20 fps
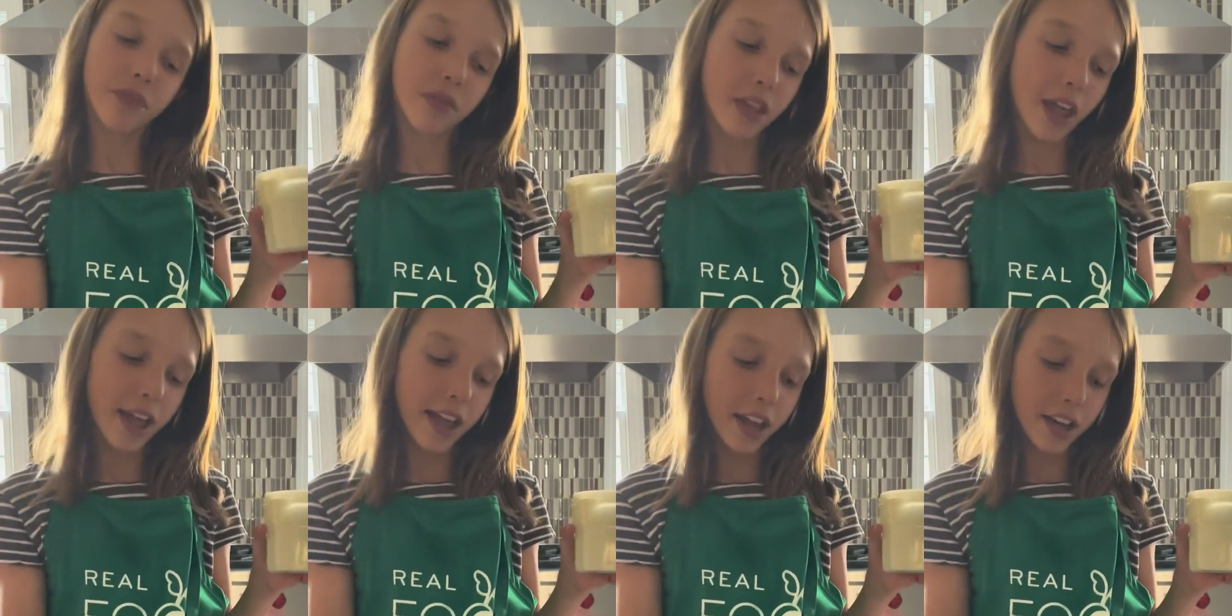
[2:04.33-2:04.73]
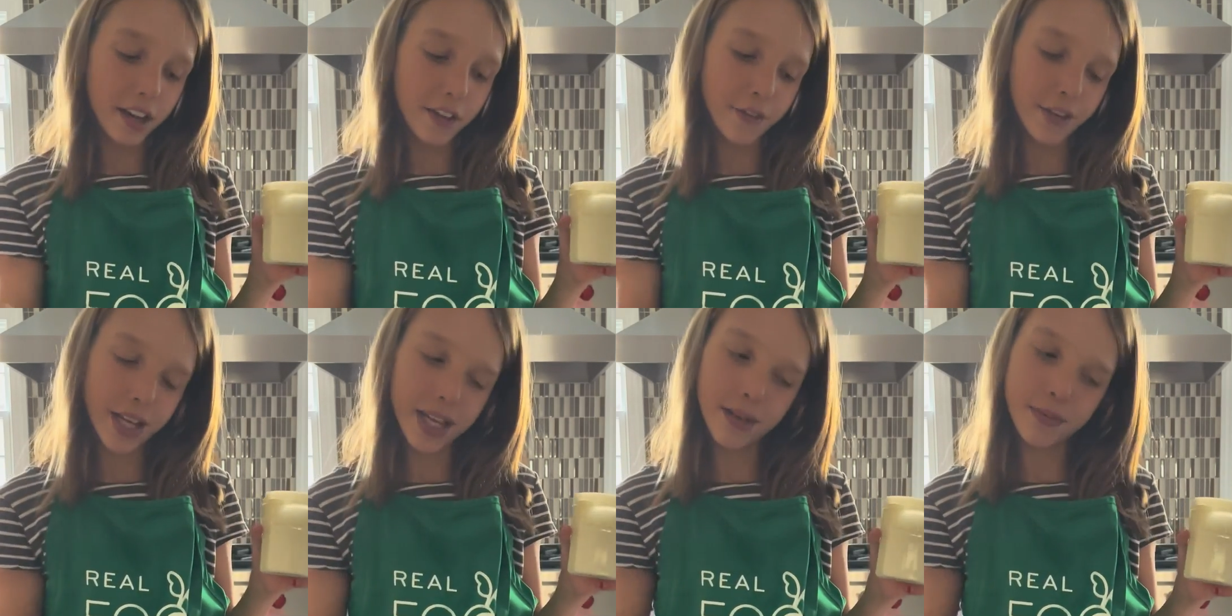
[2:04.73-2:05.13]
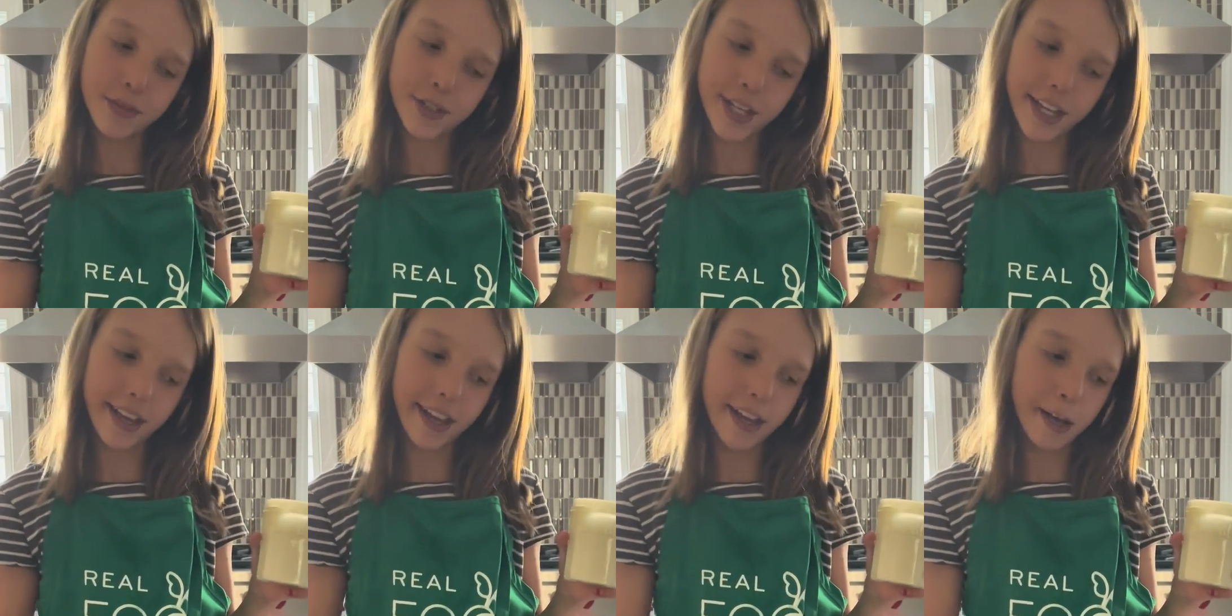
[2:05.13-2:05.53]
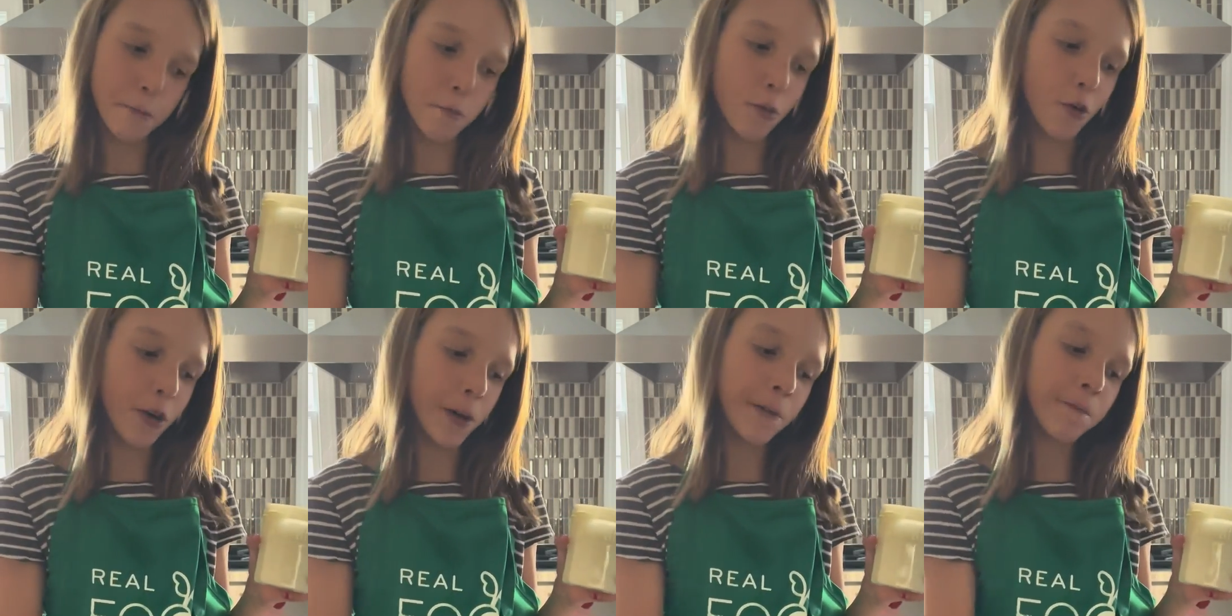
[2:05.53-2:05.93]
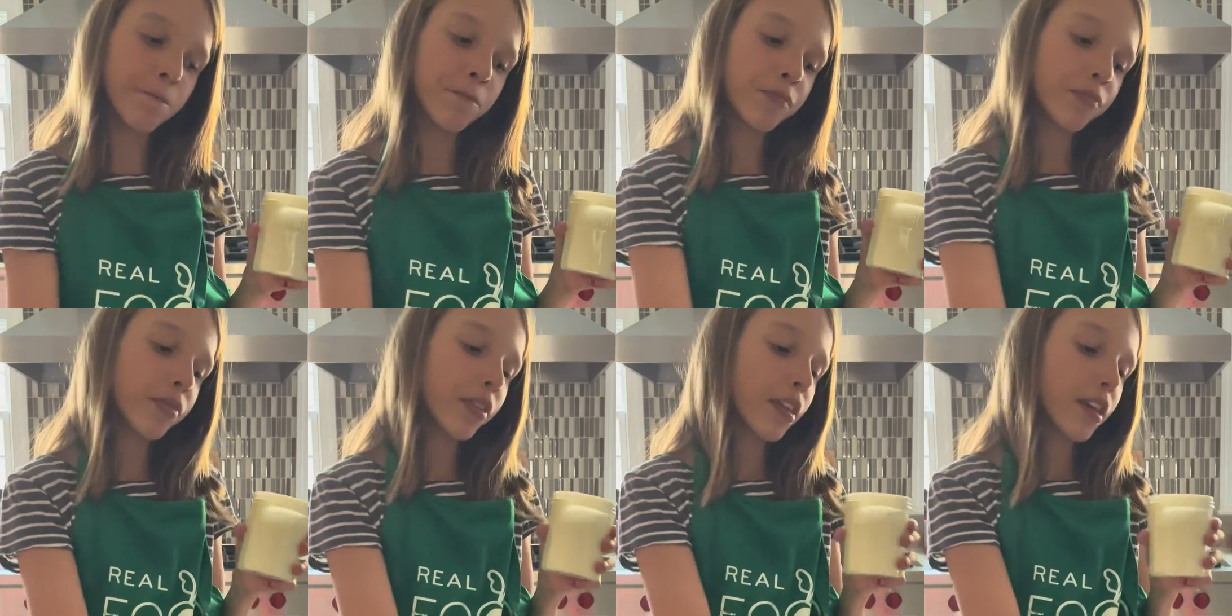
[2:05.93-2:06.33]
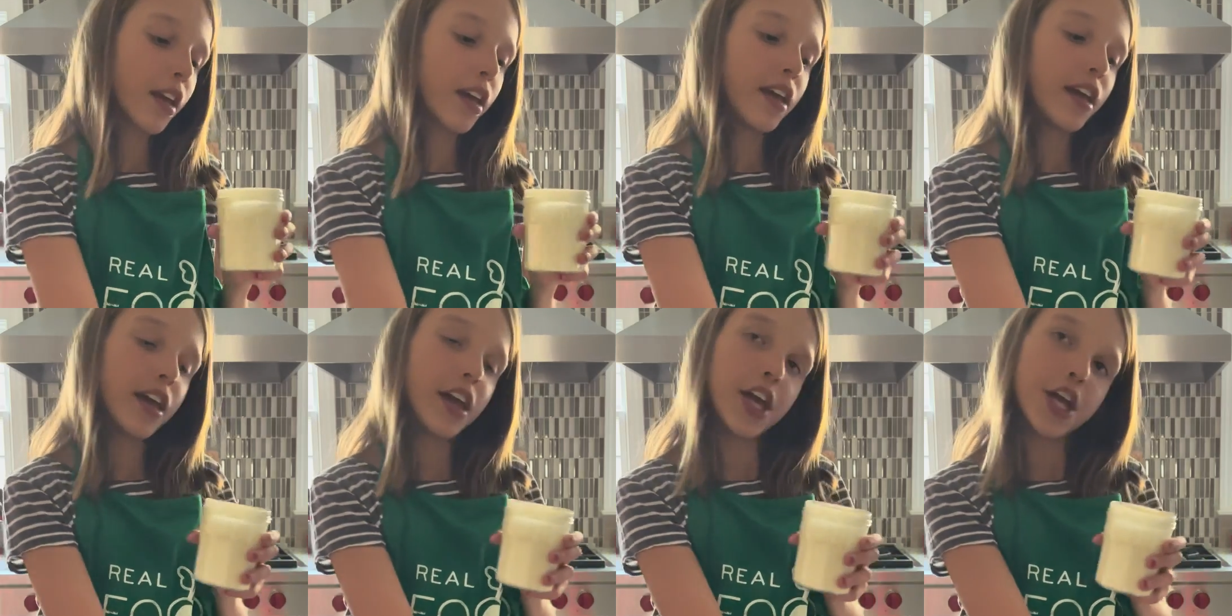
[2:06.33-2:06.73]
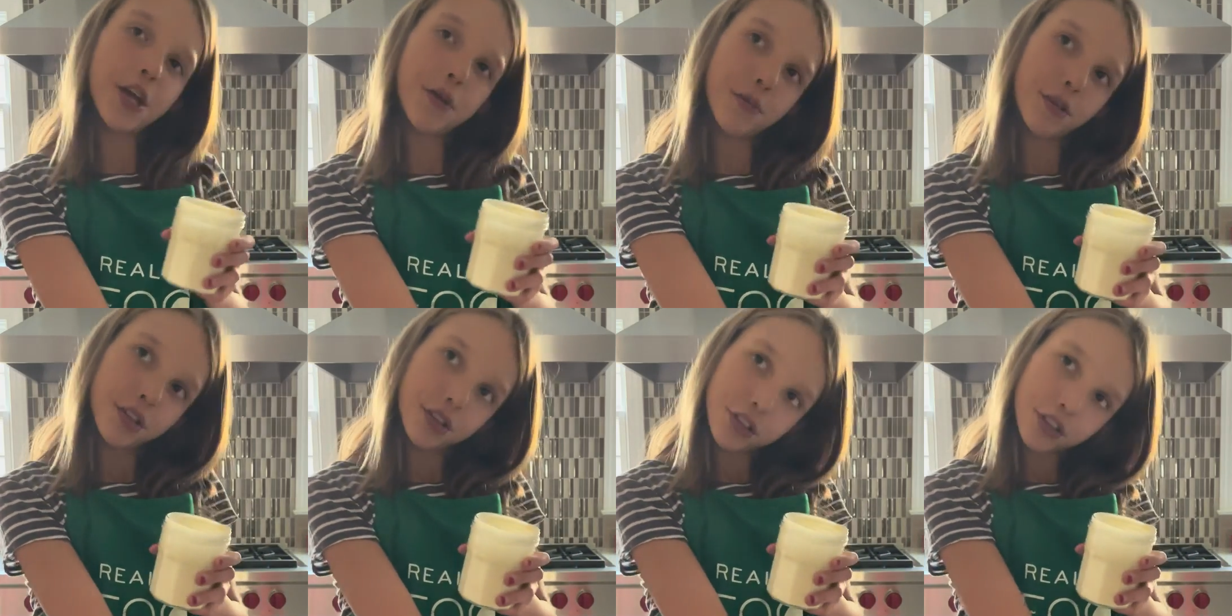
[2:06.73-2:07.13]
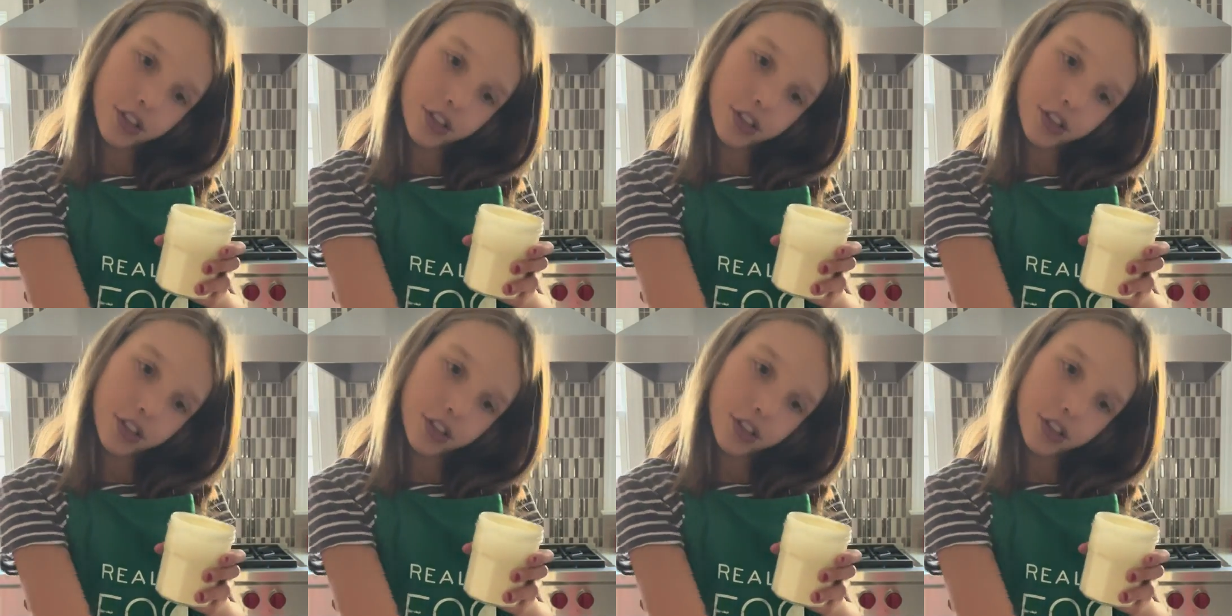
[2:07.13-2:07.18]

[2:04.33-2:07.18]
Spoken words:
And if you keep shaking it more, it will